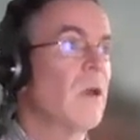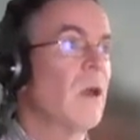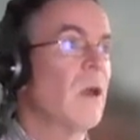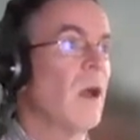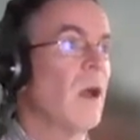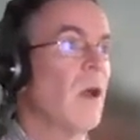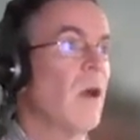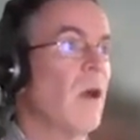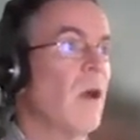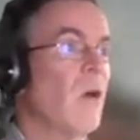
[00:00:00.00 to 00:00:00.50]

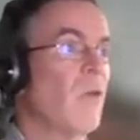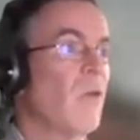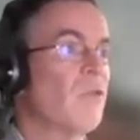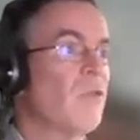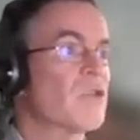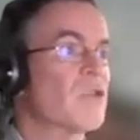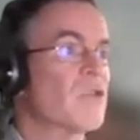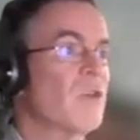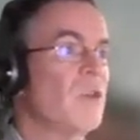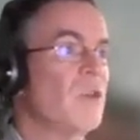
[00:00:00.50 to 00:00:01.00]
on the
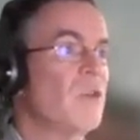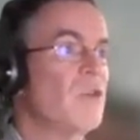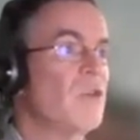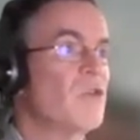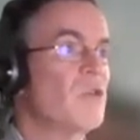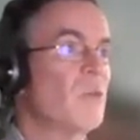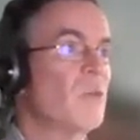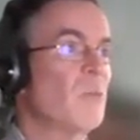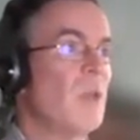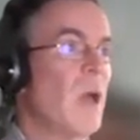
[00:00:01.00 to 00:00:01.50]
screen, you
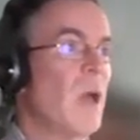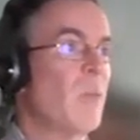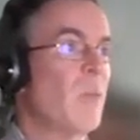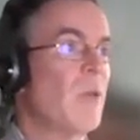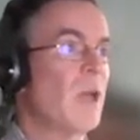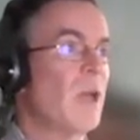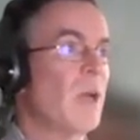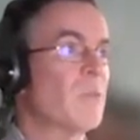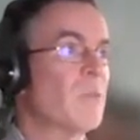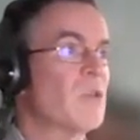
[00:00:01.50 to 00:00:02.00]
should now
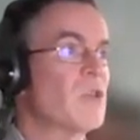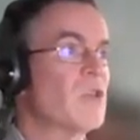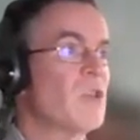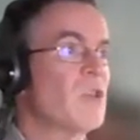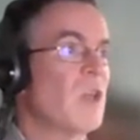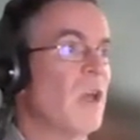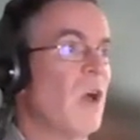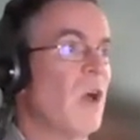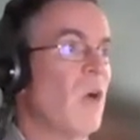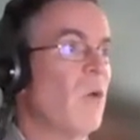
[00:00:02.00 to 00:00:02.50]
be able to
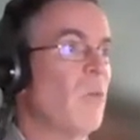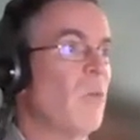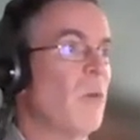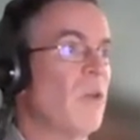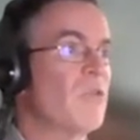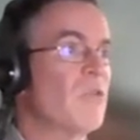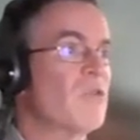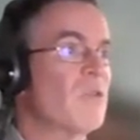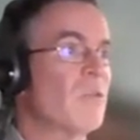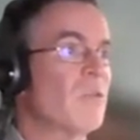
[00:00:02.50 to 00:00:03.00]
see a whole
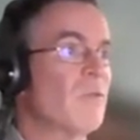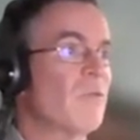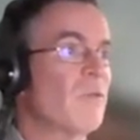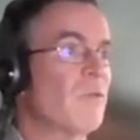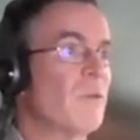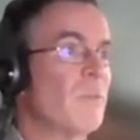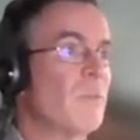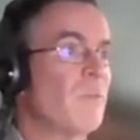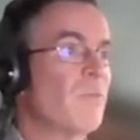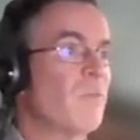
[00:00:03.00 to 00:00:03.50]
bunch of,
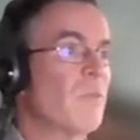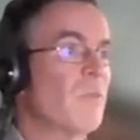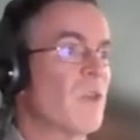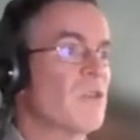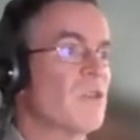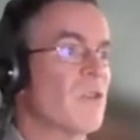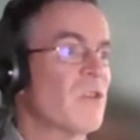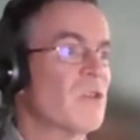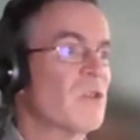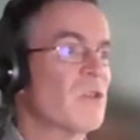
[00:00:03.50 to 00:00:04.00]

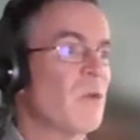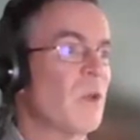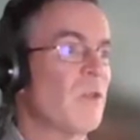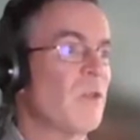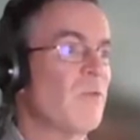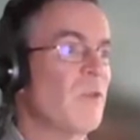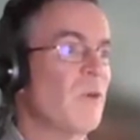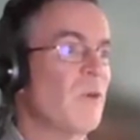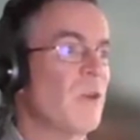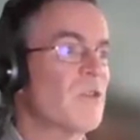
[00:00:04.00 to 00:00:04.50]
actually, there's quite a
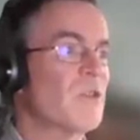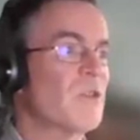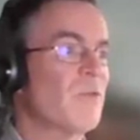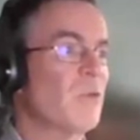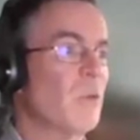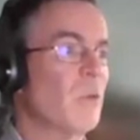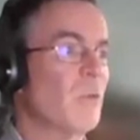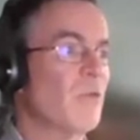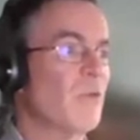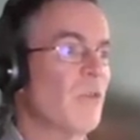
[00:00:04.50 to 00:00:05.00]
few
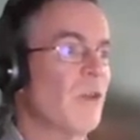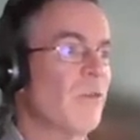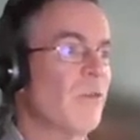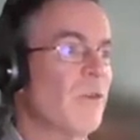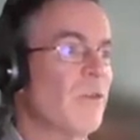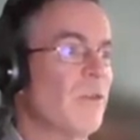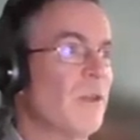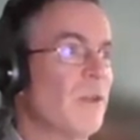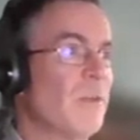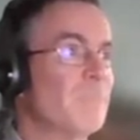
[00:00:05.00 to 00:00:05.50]
isoforms there,
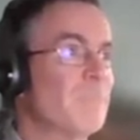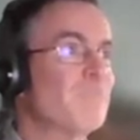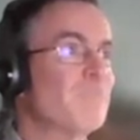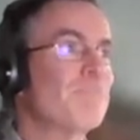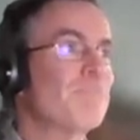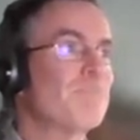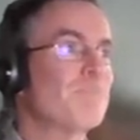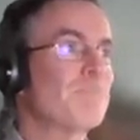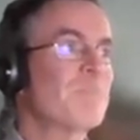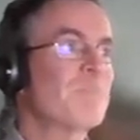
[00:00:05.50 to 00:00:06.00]
aren't there?
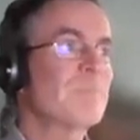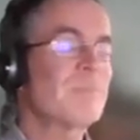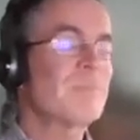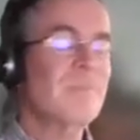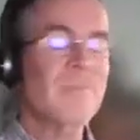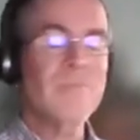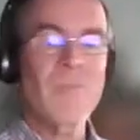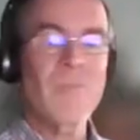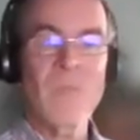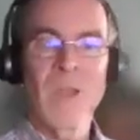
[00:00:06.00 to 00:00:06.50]

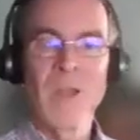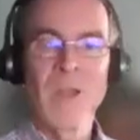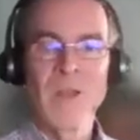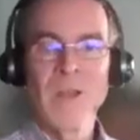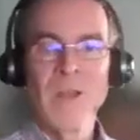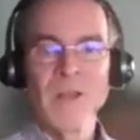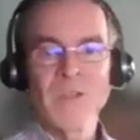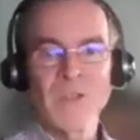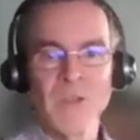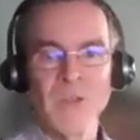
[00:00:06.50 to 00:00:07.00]

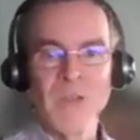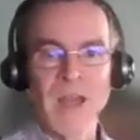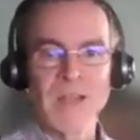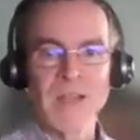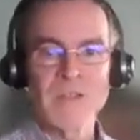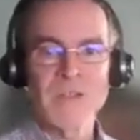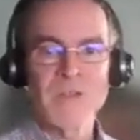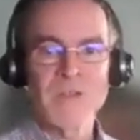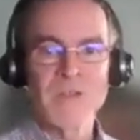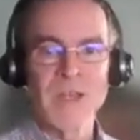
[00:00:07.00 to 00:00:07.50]
So
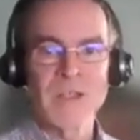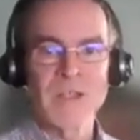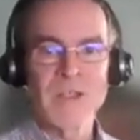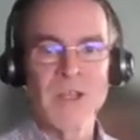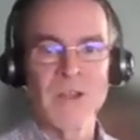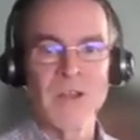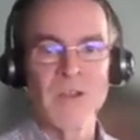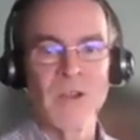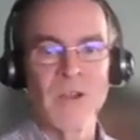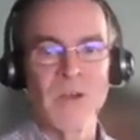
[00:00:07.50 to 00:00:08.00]
that's
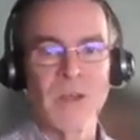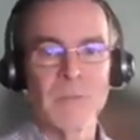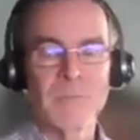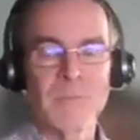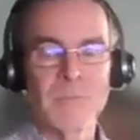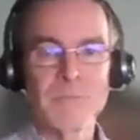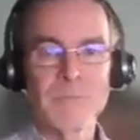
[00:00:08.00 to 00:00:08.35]
how to do it.